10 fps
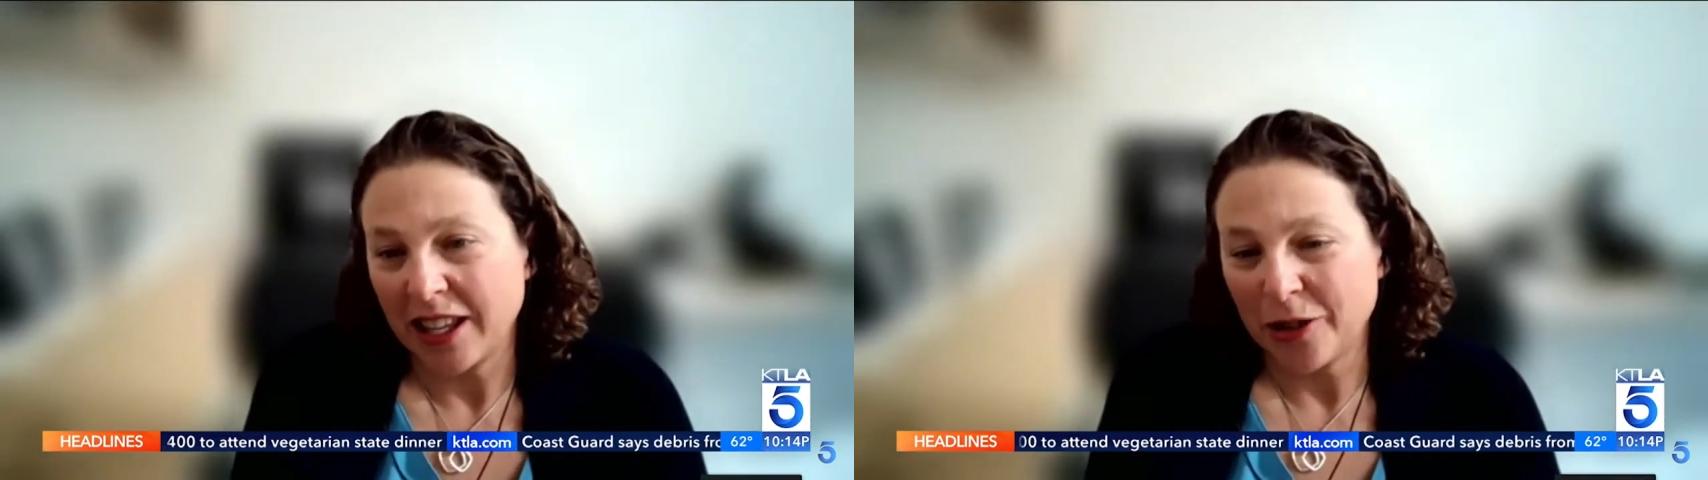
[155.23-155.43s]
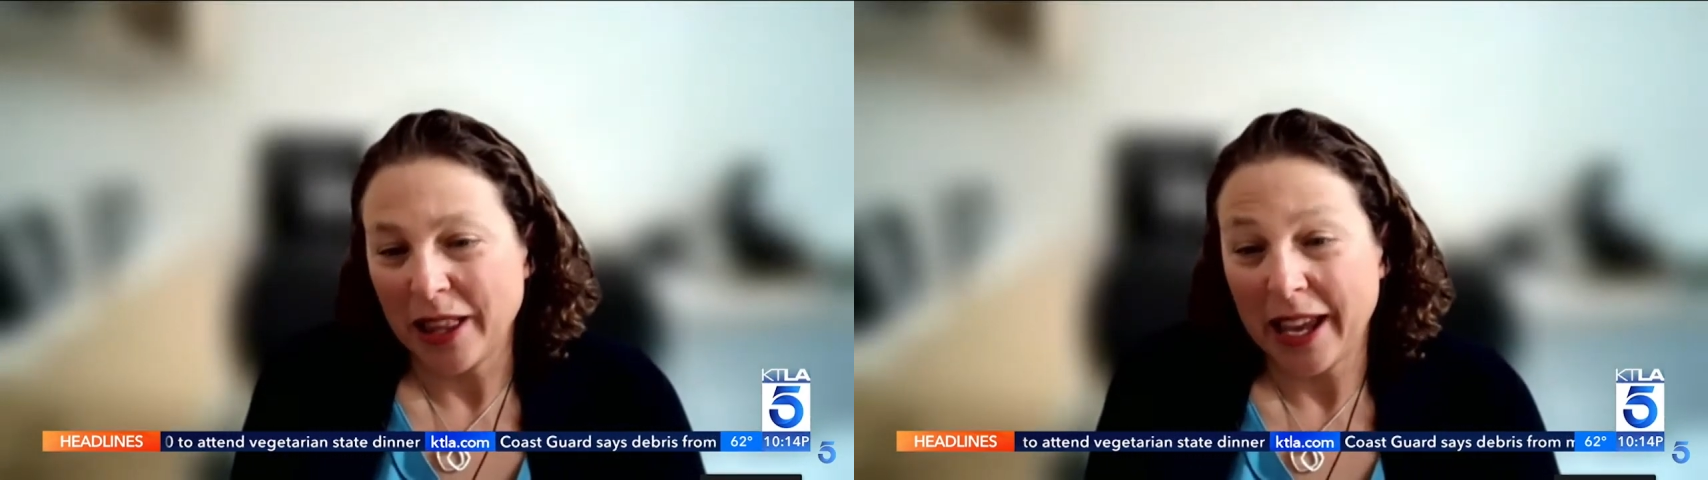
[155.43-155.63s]

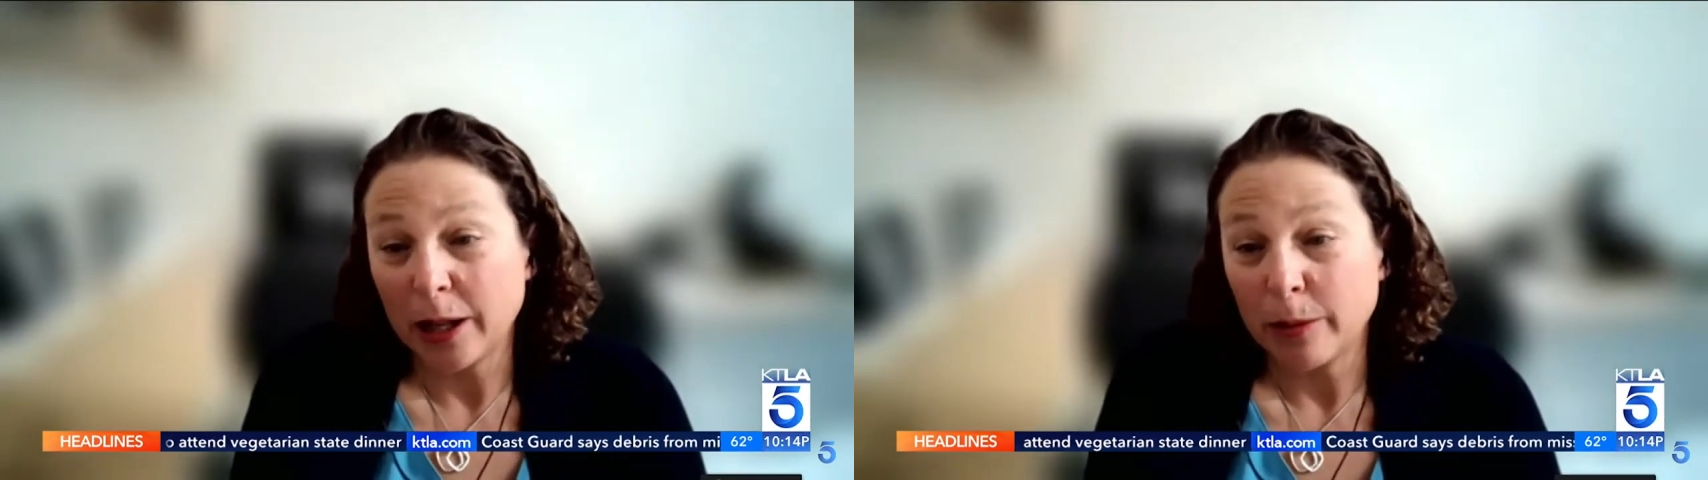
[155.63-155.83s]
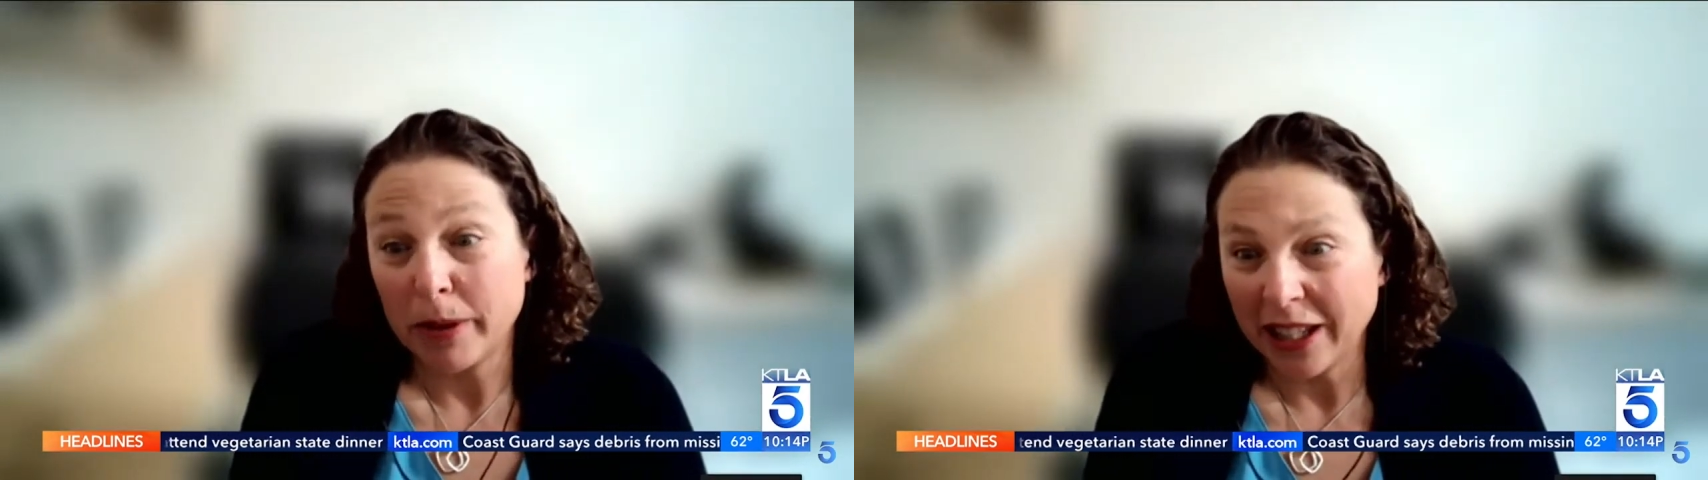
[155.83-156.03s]
they had
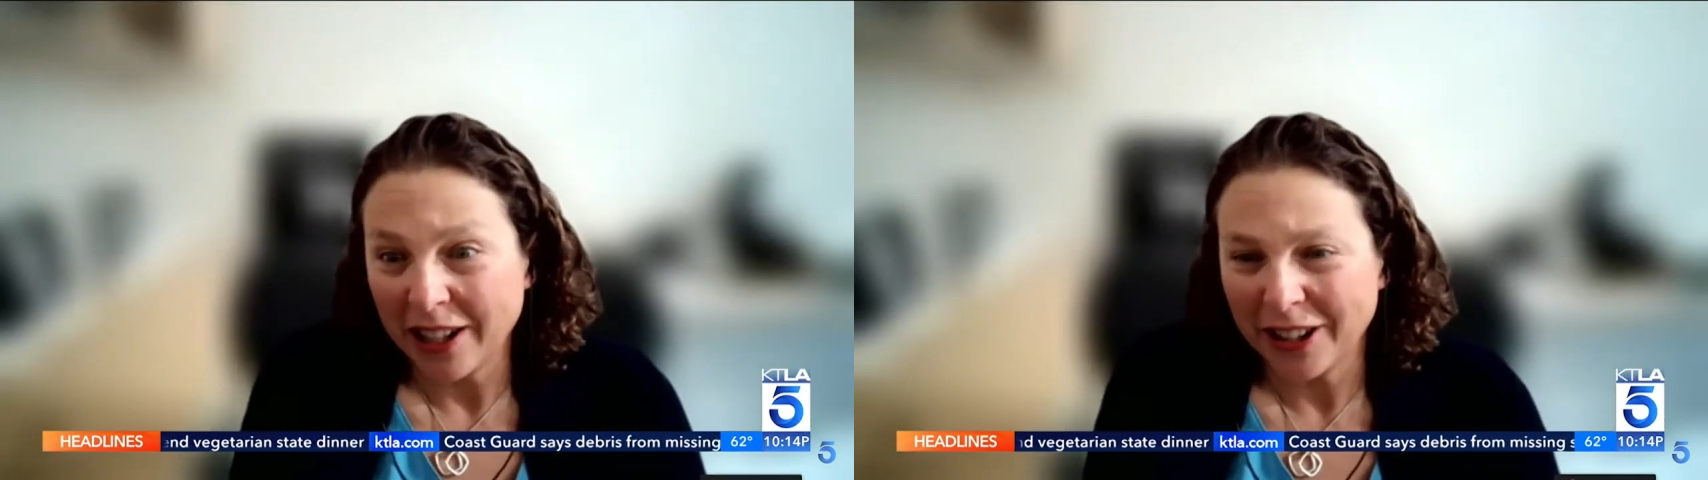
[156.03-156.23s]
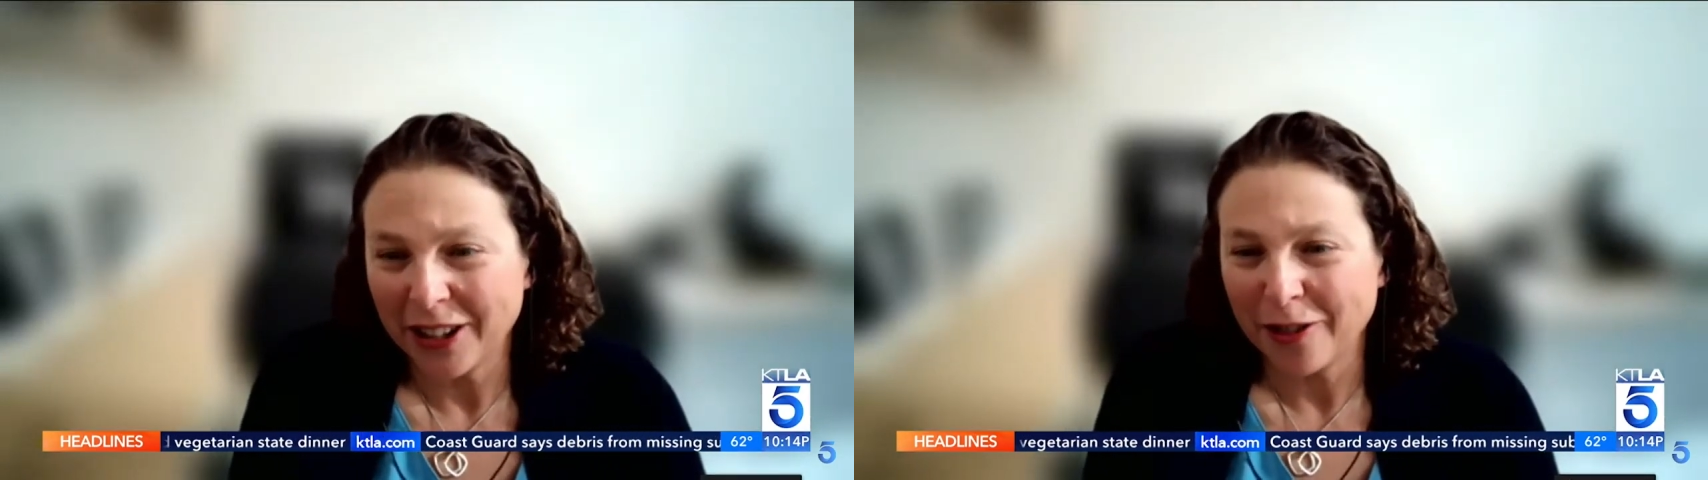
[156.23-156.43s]
been
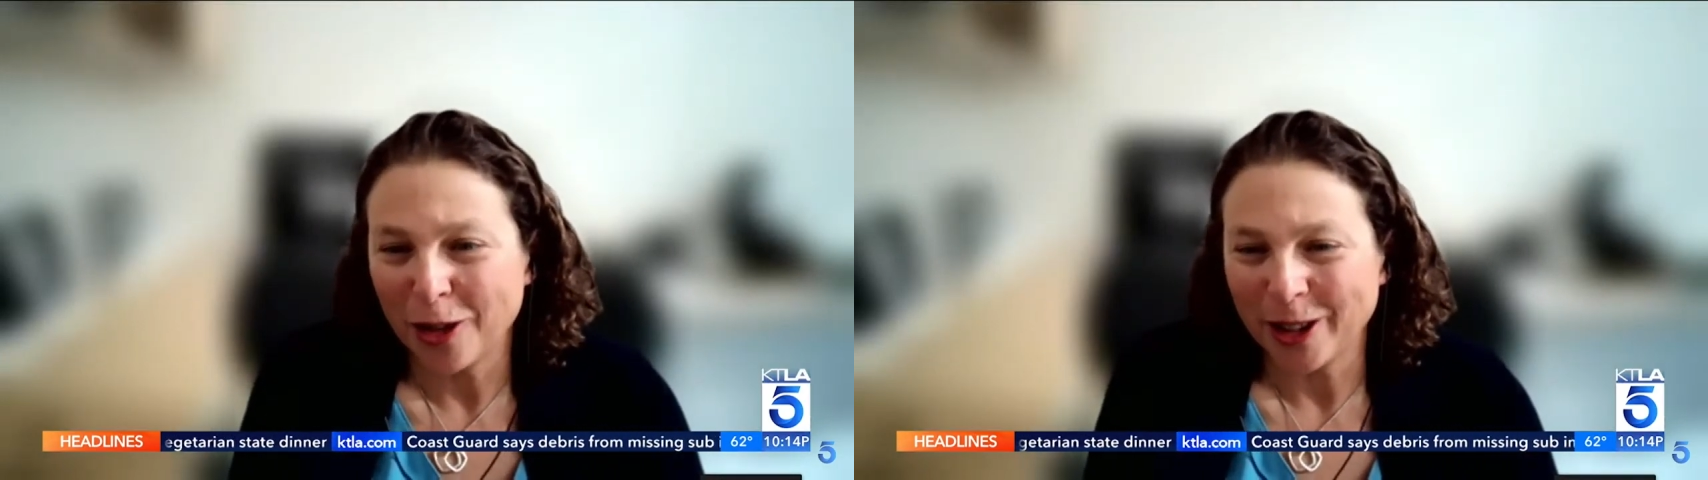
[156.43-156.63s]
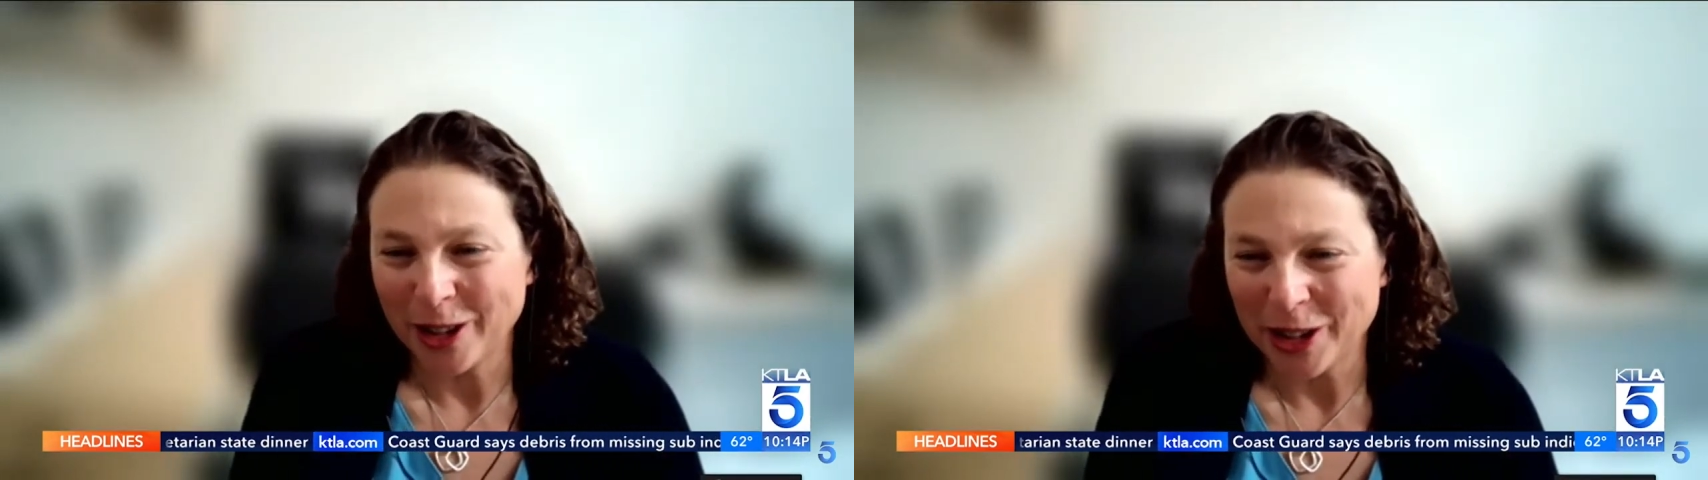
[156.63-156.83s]
here for a
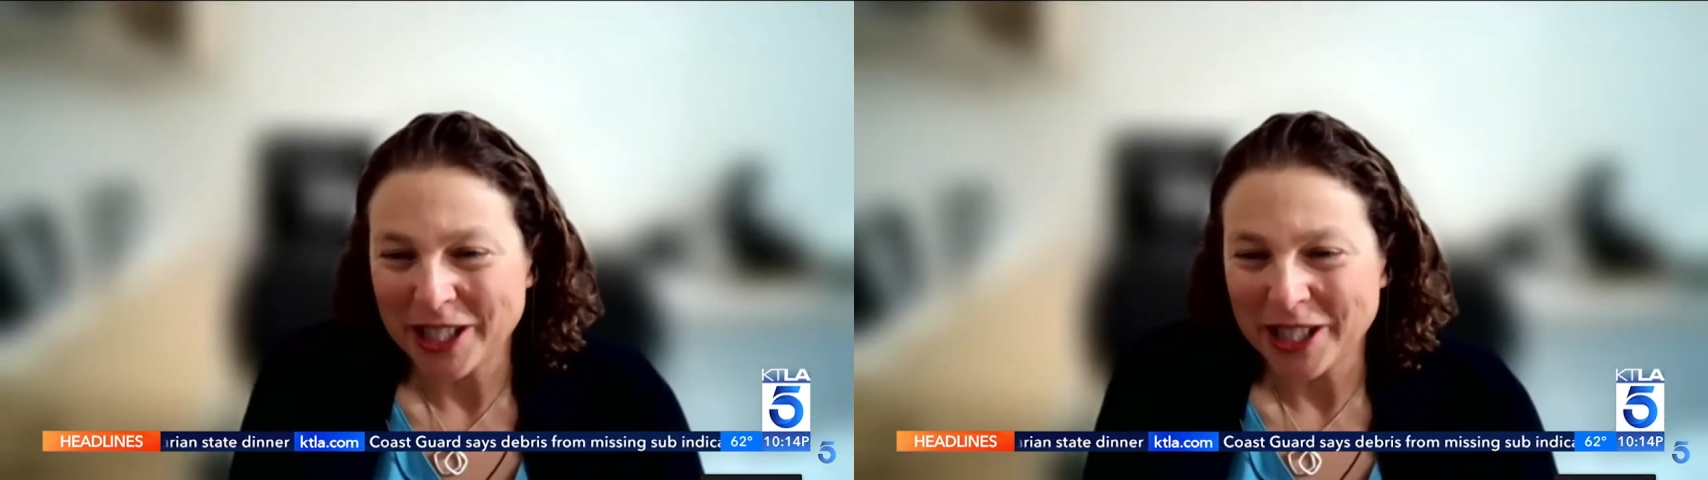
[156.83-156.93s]
long